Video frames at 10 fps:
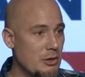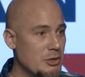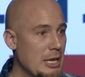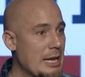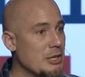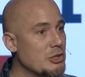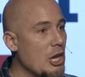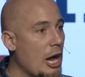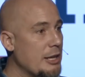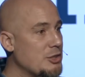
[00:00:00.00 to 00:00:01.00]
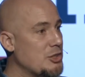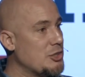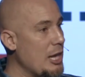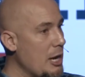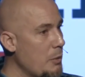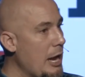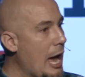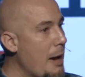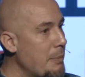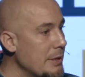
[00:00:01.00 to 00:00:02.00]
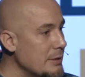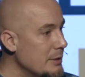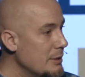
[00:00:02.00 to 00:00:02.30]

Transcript: understand is God said it would happen,